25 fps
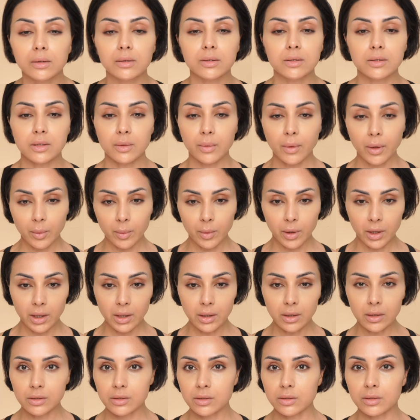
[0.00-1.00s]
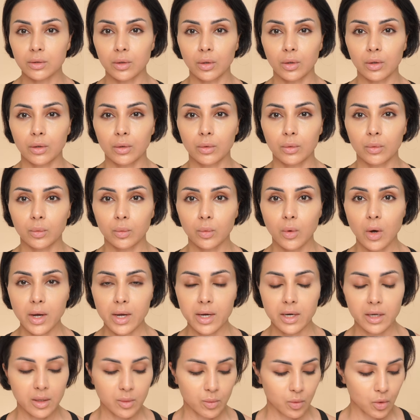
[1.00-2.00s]
See what I mean? It's not
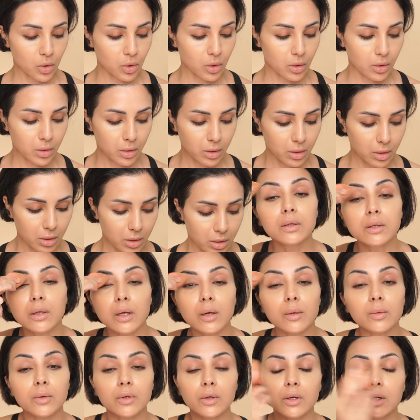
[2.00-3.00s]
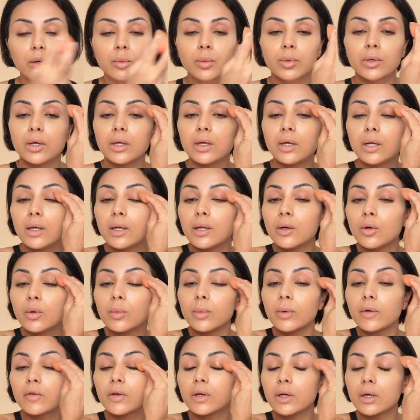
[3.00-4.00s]
white anymore. So I'm just gonna put a little
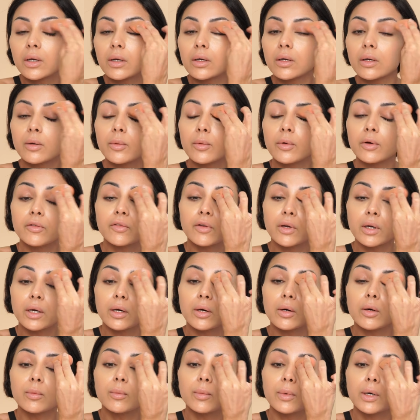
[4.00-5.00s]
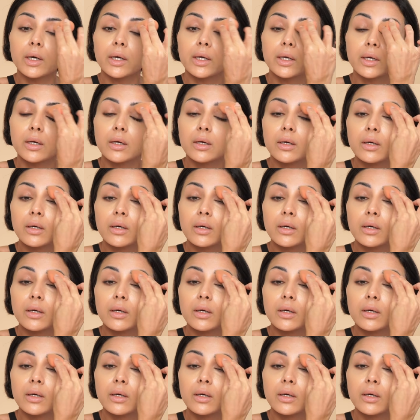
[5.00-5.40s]
bit of it on my